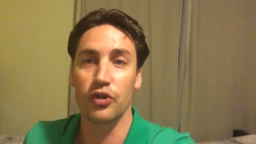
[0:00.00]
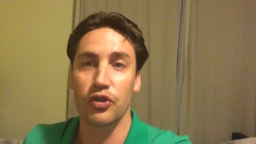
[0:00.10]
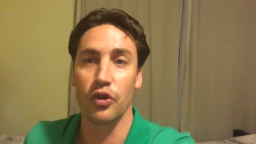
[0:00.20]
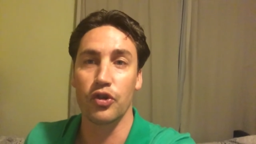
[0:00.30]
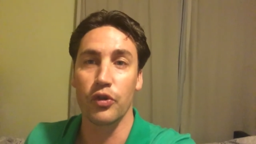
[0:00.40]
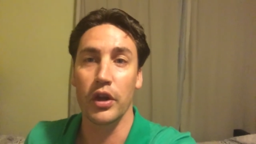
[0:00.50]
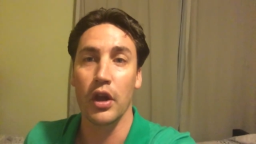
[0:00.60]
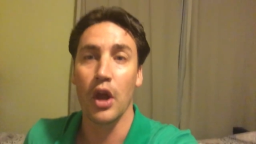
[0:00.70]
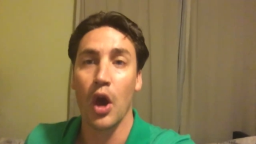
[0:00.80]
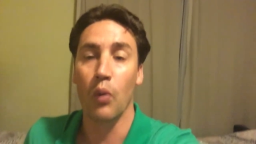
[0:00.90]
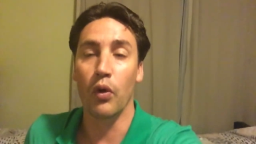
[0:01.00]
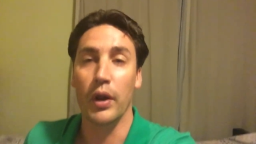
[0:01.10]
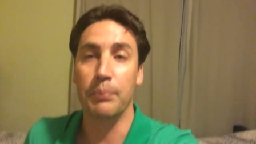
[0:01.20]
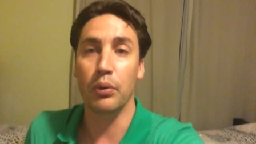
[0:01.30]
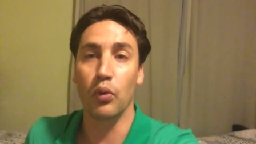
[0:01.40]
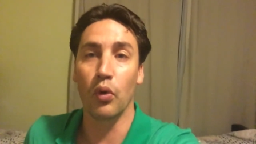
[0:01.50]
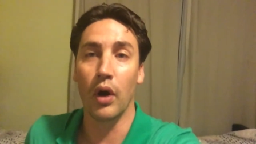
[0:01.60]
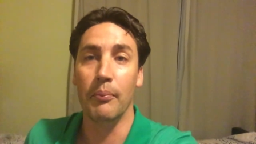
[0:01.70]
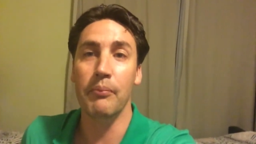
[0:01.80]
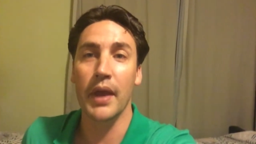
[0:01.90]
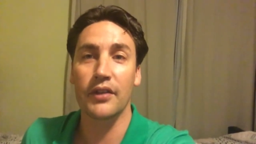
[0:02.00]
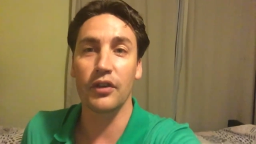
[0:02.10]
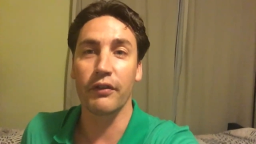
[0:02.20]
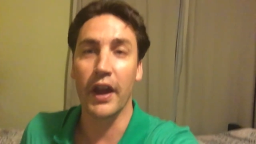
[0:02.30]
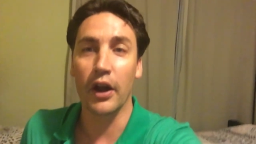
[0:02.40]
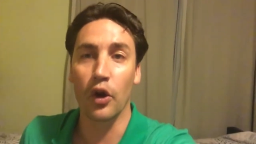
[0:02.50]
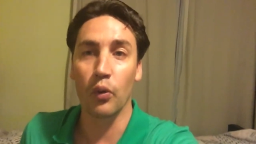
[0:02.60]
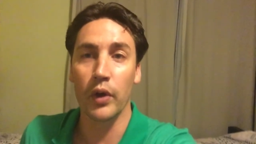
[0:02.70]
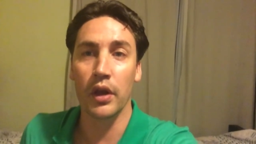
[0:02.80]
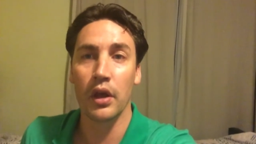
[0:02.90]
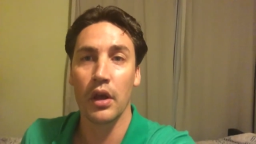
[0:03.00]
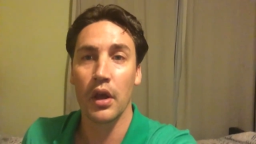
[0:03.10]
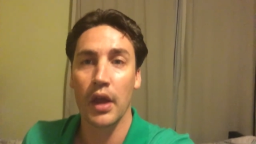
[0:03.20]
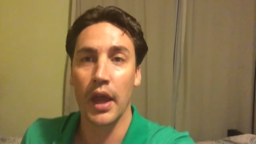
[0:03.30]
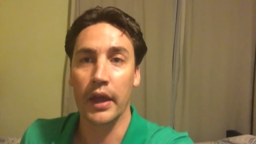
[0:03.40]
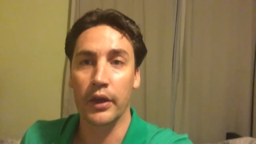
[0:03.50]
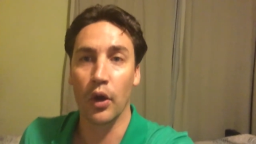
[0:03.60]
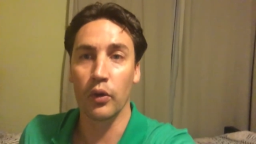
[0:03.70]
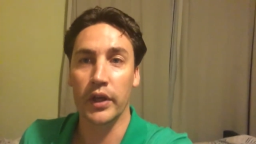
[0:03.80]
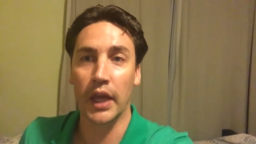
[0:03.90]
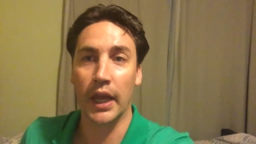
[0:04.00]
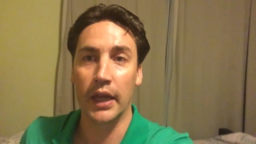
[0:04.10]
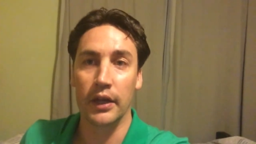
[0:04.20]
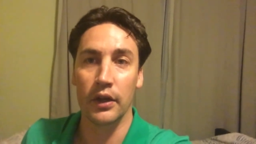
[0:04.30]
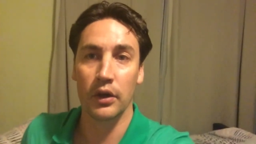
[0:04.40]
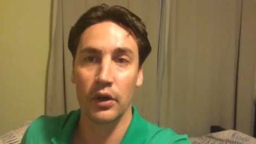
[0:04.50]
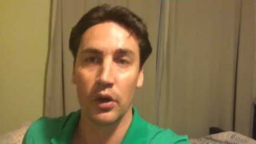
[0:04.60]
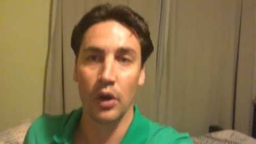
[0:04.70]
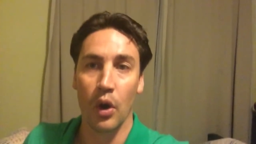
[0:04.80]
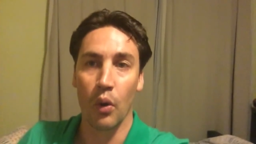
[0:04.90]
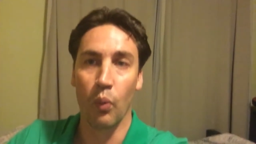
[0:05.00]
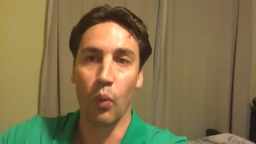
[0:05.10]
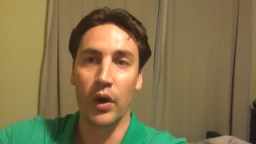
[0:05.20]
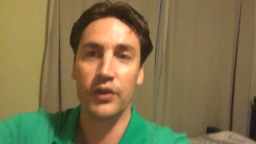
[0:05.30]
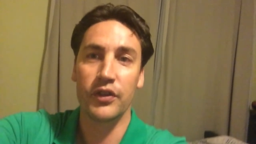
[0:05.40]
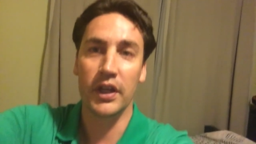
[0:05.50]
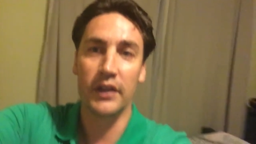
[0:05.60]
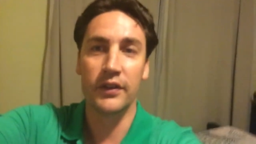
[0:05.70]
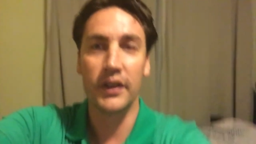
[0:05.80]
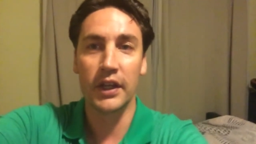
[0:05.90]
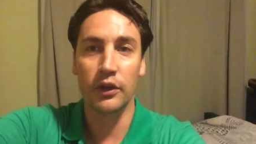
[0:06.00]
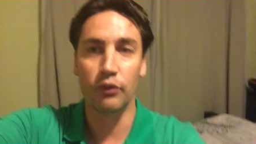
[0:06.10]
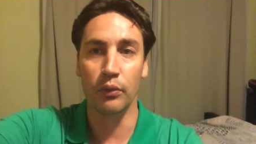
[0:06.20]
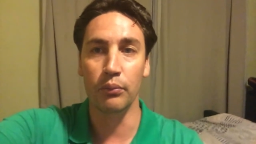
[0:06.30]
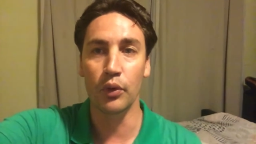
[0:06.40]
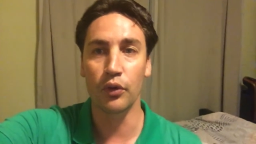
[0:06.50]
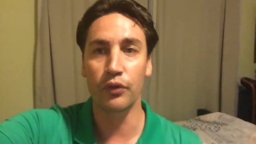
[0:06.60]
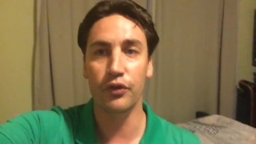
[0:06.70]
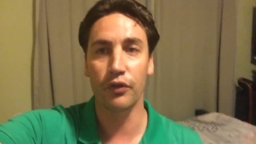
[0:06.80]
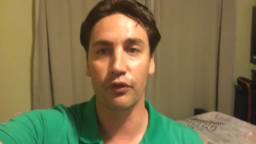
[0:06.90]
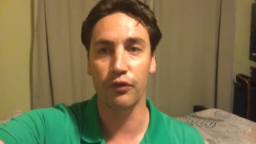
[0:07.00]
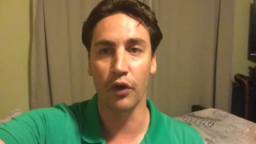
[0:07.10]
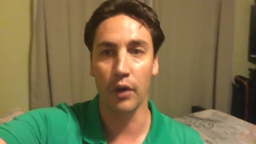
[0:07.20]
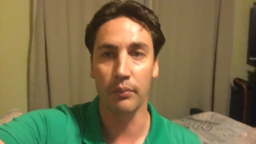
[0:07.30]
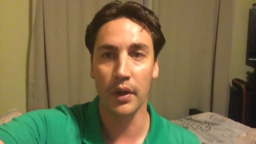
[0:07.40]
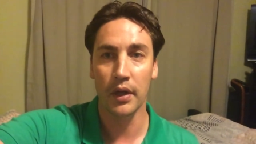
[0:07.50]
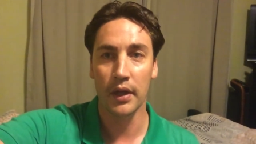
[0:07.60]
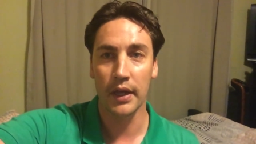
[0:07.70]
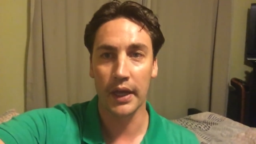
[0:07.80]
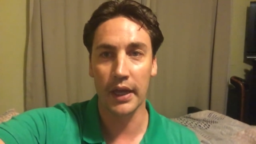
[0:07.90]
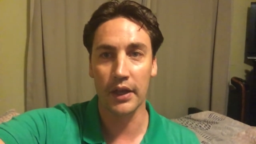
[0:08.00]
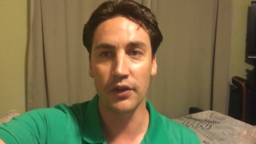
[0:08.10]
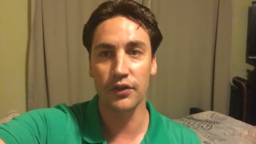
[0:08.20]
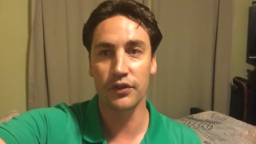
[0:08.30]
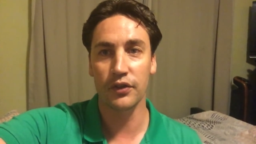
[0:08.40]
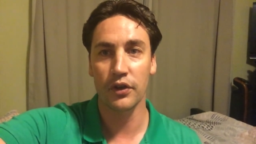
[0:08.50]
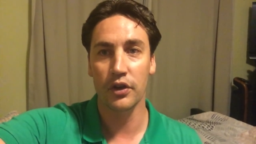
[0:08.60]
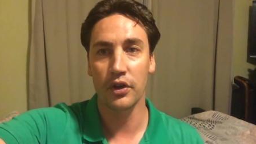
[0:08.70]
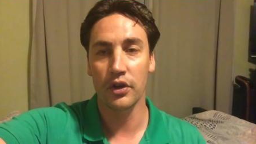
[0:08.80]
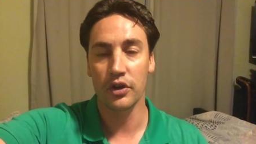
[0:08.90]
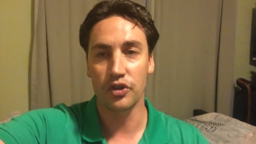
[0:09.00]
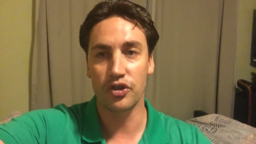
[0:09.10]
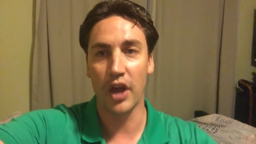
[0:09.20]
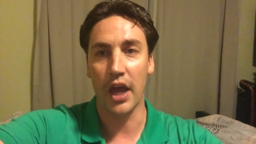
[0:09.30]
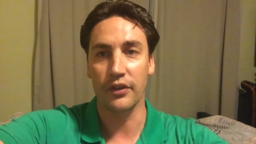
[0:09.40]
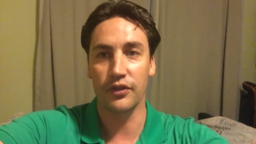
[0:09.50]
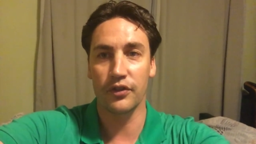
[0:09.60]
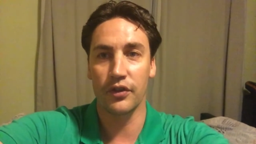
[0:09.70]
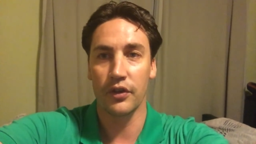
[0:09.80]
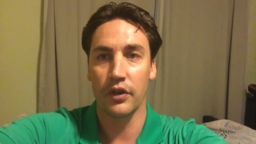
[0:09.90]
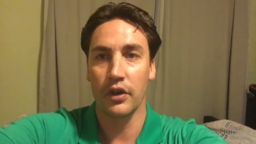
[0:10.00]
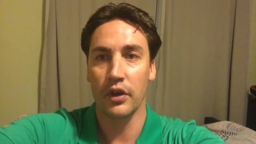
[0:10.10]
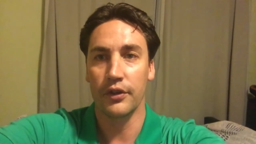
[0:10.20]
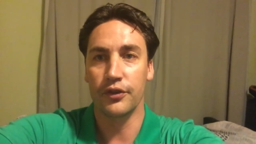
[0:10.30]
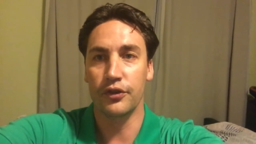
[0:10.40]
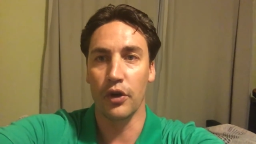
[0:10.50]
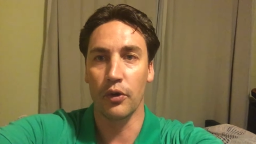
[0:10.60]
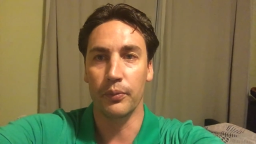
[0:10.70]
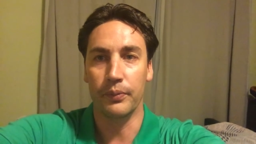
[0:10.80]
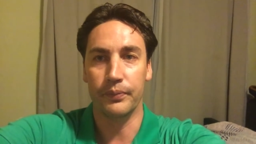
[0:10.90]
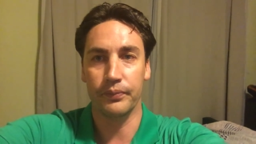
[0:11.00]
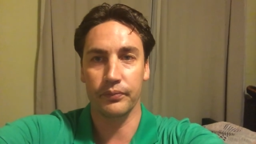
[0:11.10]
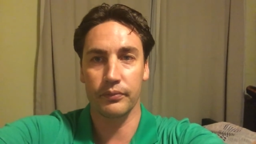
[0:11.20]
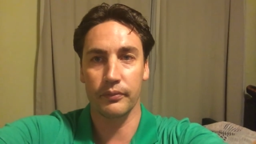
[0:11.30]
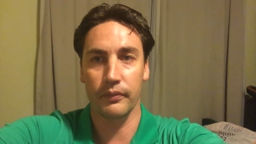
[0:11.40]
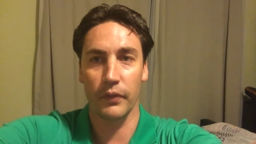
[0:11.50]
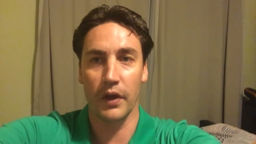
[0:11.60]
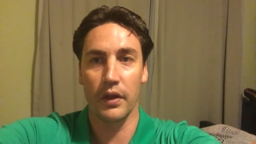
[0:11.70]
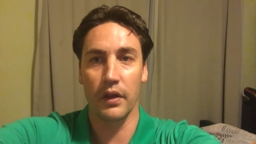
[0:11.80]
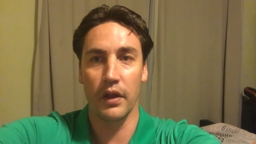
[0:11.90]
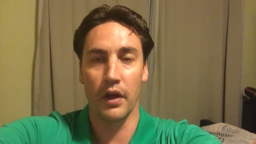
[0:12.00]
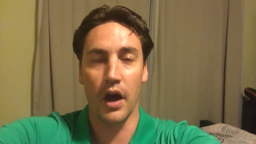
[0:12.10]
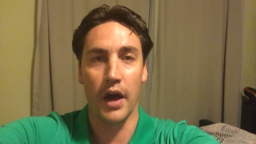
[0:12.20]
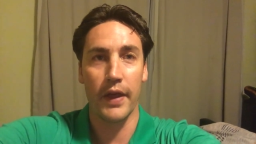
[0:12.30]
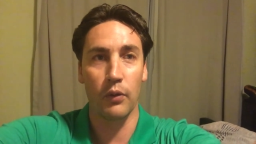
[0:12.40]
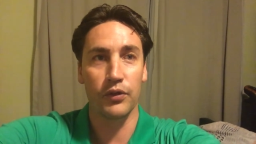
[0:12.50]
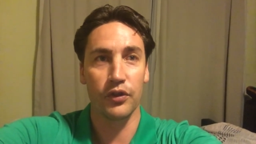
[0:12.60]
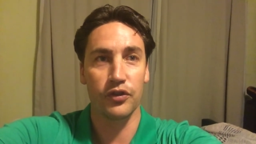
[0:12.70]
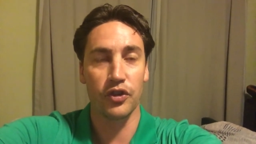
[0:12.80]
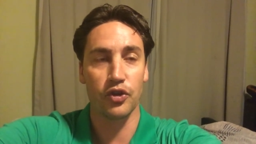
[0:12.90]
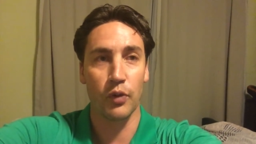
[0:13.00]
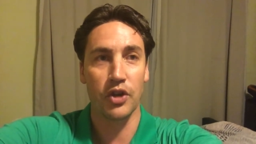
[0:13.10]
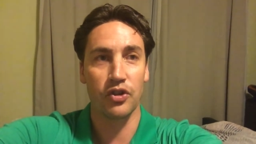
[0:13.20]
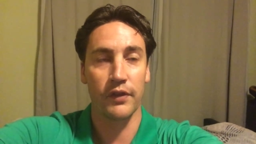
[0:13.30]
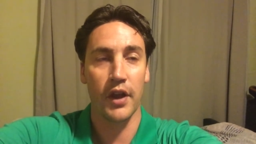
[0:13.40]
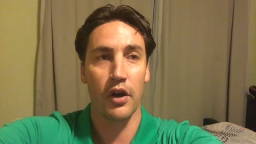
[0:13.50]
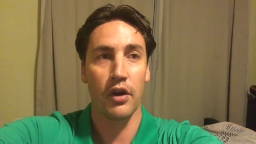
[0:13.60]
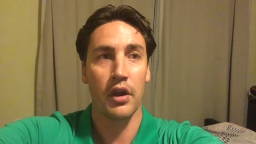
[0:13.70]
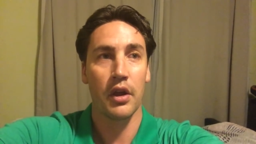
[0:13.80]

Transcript: surgery where a pool, a mix of heroin and cocaine, was indeed removed from his chest. So uh, that was the situation there.